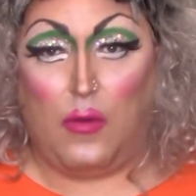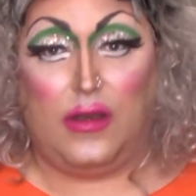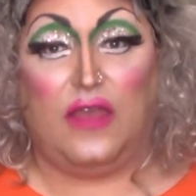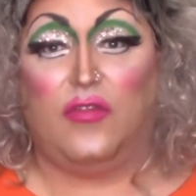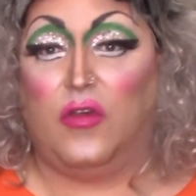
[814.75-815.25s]
I want
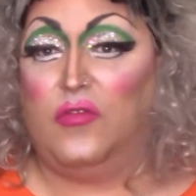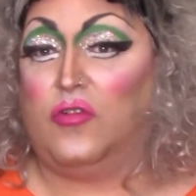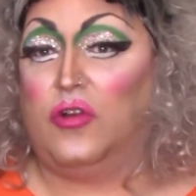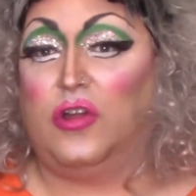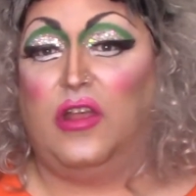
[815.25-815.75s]
to give those
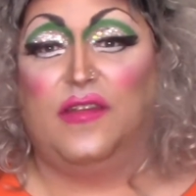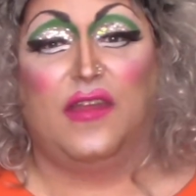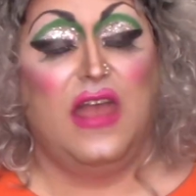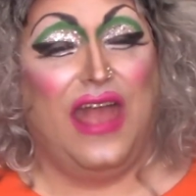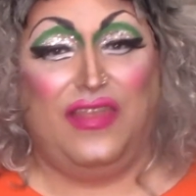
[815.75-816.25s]
girls
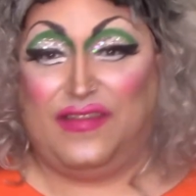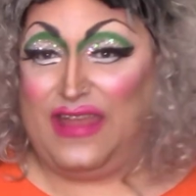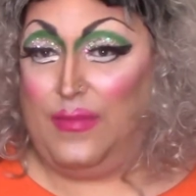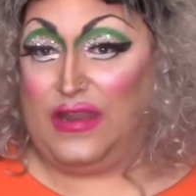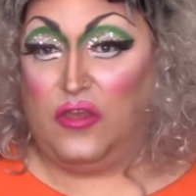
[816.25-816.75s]
the
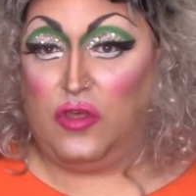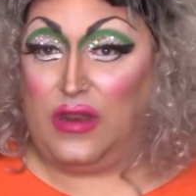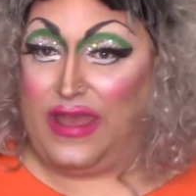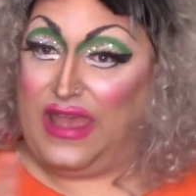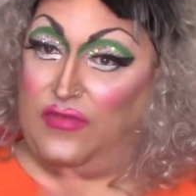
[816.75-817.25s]
same attention
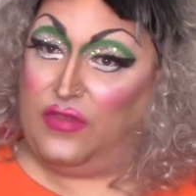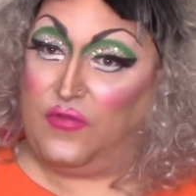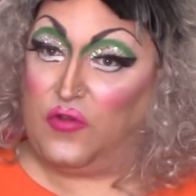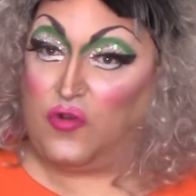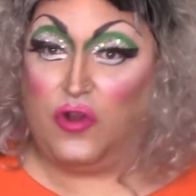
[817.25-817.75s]
I gave the
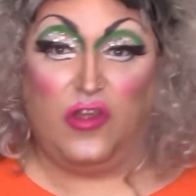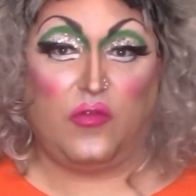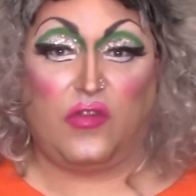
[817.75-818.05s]
first girls.